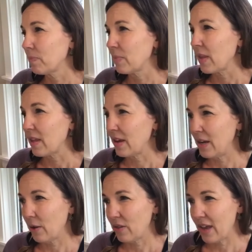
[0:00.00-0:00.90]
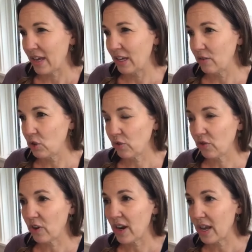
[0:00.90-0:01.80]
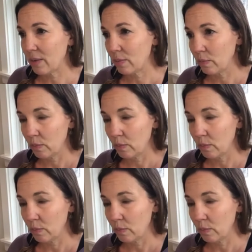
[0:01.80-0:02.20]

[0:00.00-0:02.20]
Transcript: You know, it gives you freedom